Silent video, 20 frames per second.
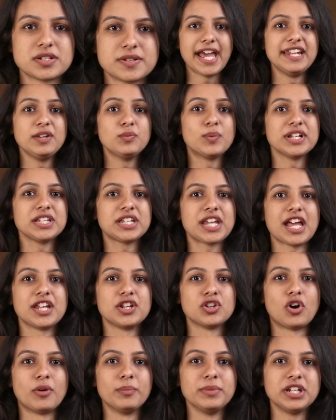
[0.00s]
Anyone can
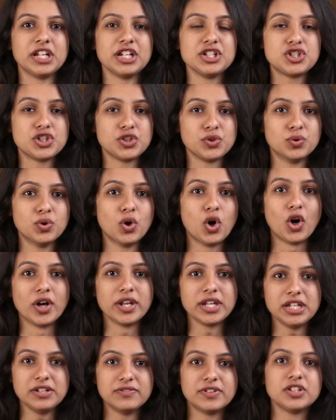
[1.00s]
nominate you
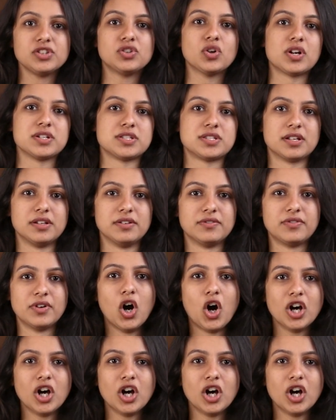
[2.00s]
or even yourself.